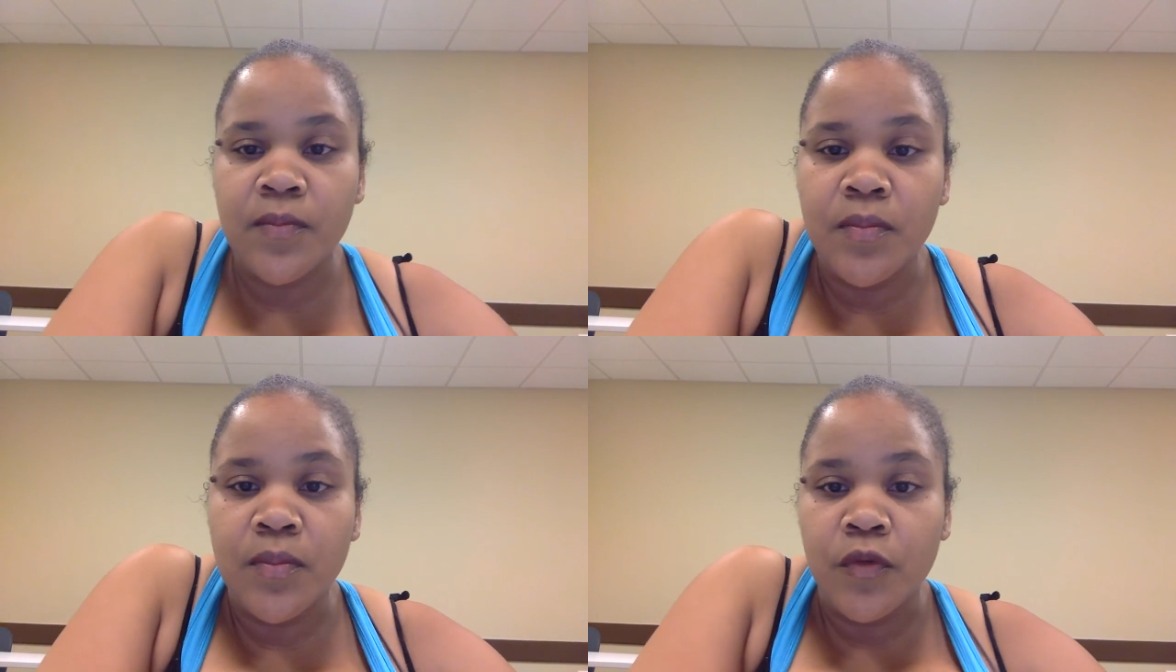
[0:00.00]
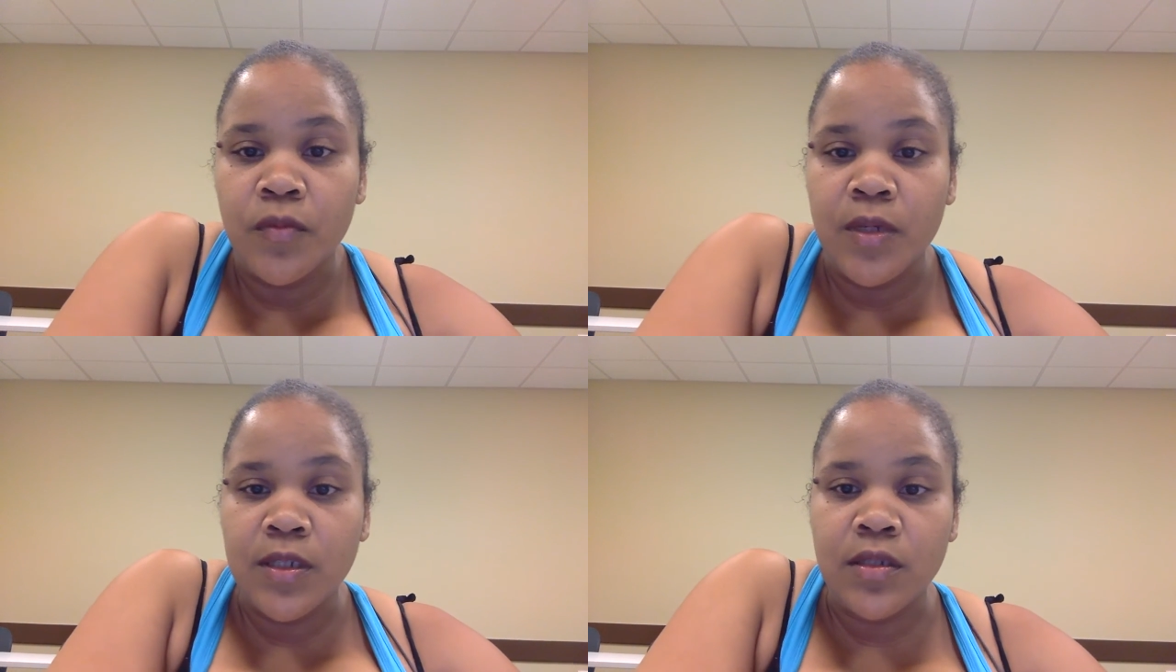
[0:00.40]

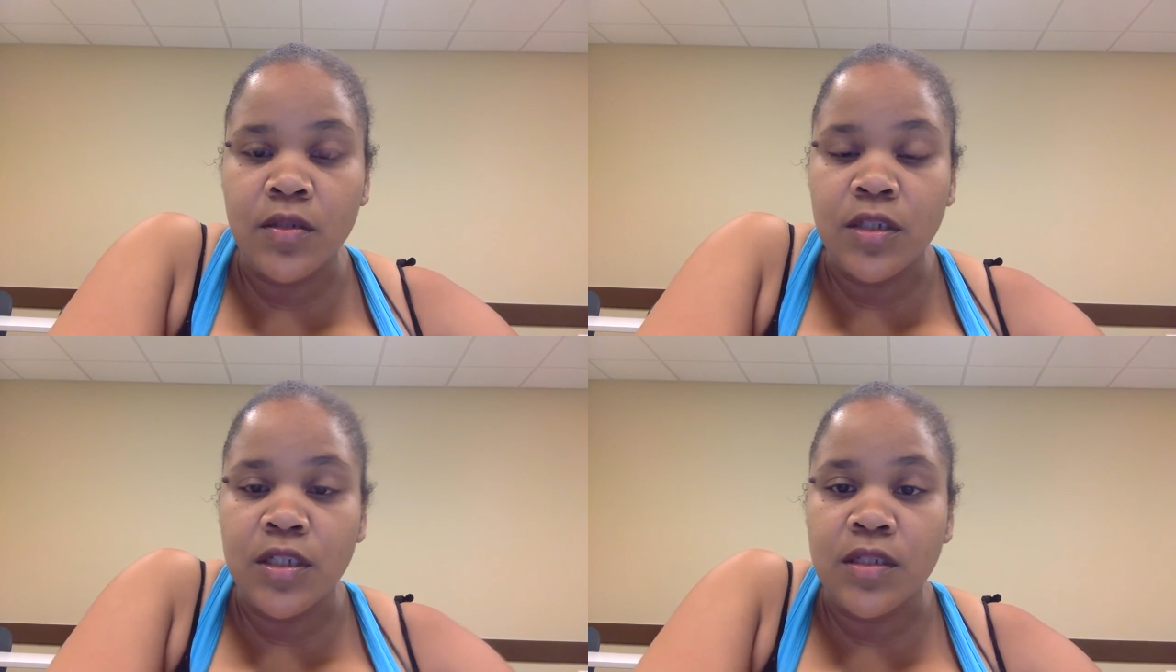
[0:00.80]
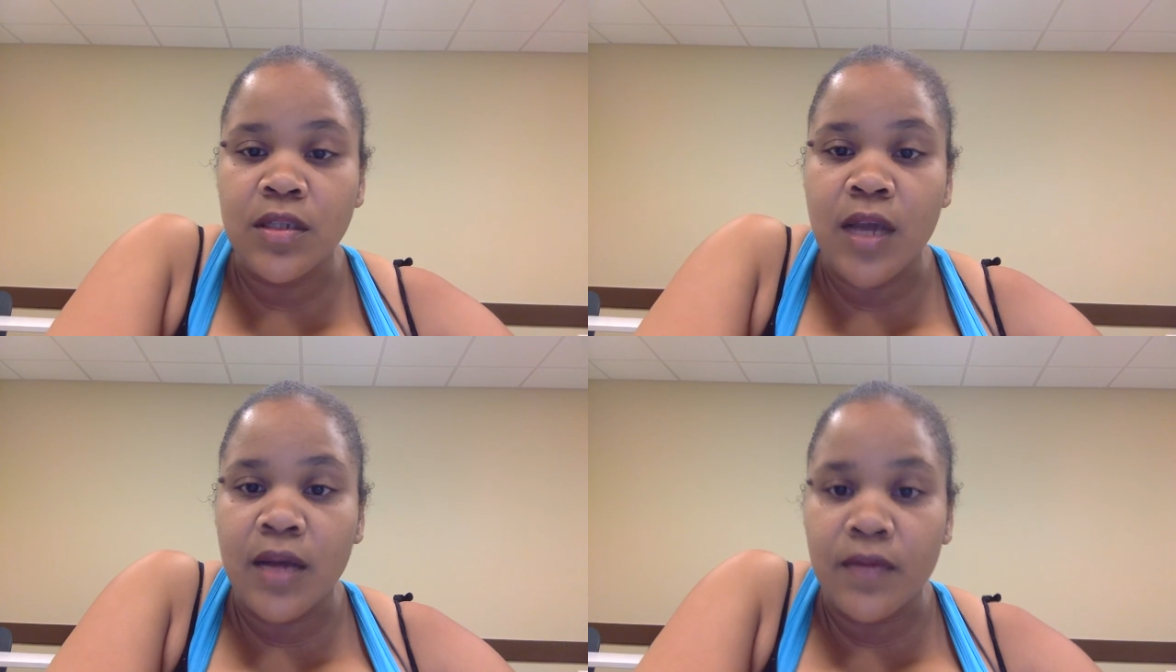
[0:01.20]
movement, such as
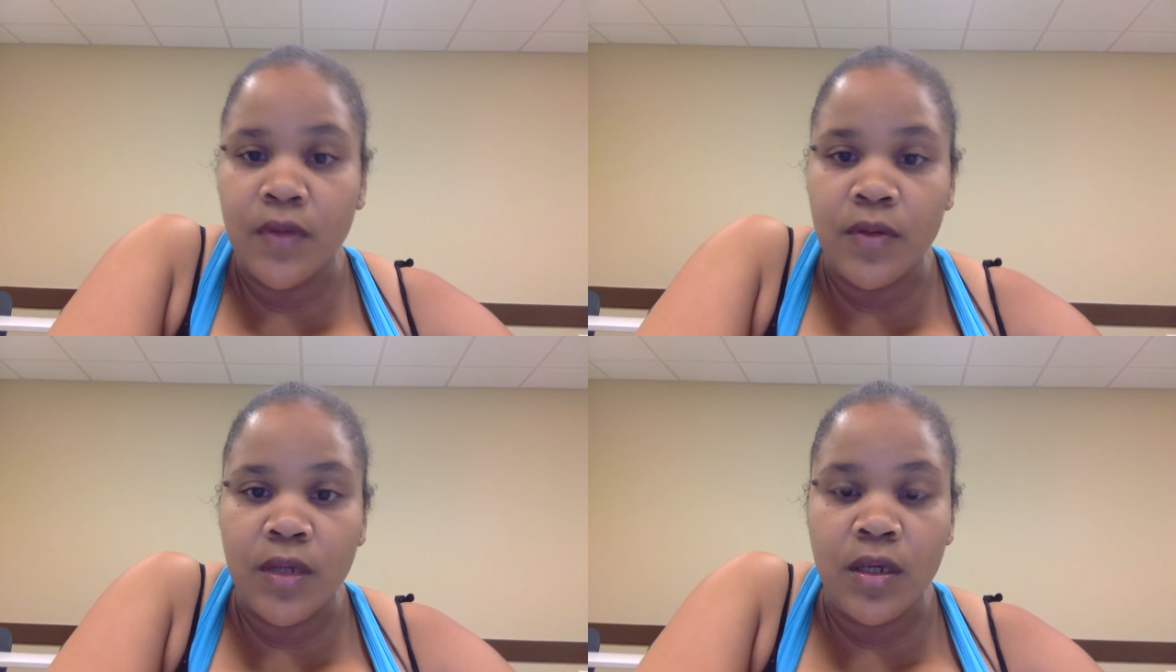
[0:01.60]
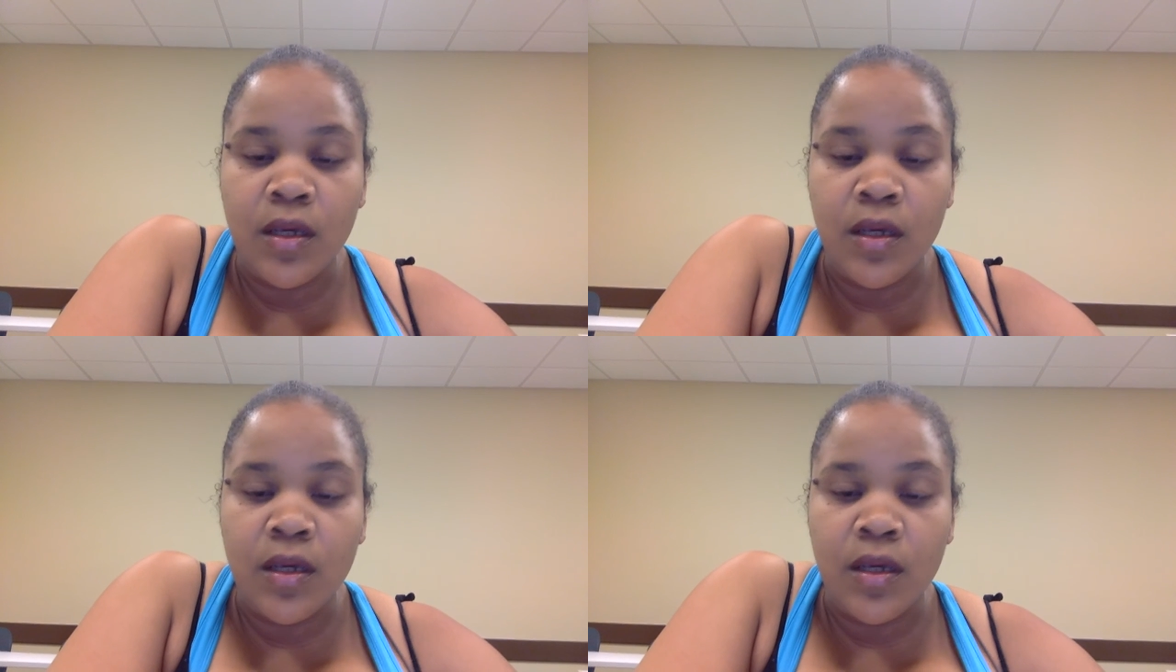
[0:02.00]
non-voting